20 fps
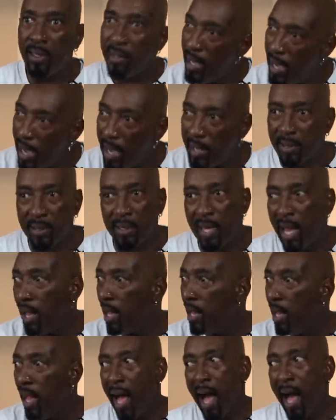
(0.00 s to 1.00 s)
Yes, yeah. And
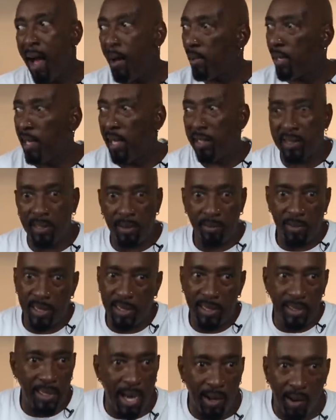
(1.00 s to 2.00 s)
I'll cuss these
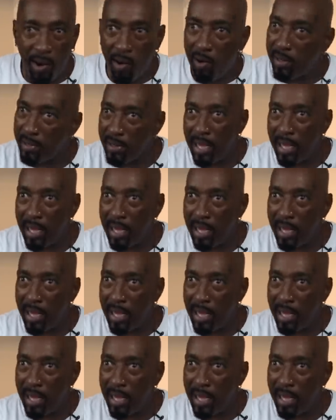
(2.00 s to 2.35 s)
niggas out all the